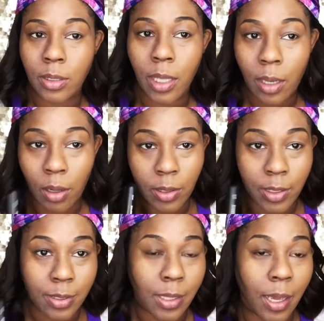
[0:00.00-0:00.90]
dead on
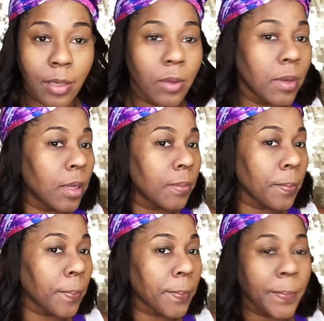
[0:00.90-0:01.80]
this side, don't I?
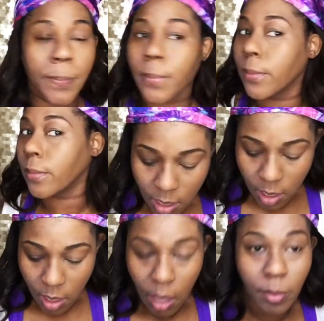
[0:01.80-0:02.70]

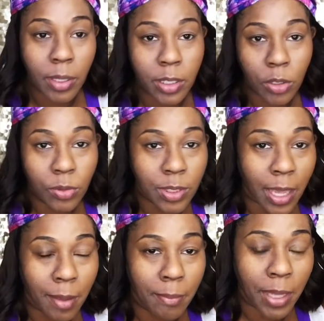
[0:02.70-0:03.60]
I'm gonna use
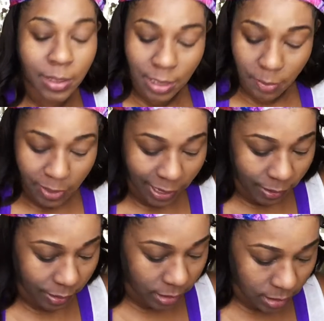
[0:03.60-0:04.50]
a mixing
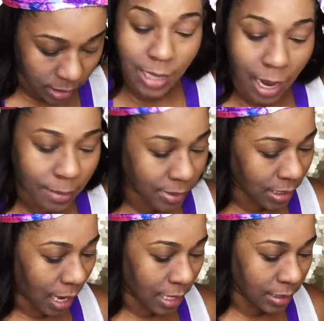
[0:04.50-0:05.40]
palette,
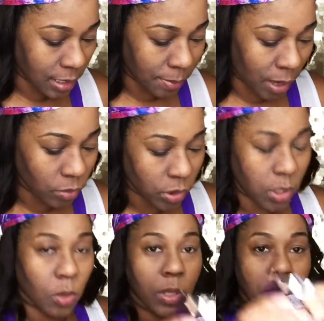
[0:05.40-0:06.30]
dime-sized amount.
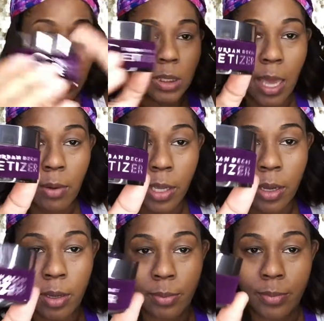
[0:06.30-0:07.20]
So this is how it
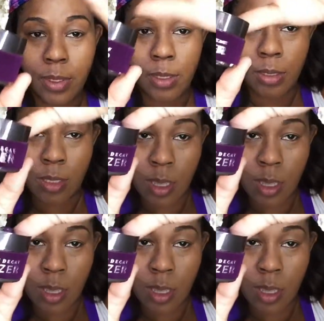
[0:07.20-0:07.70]
comes.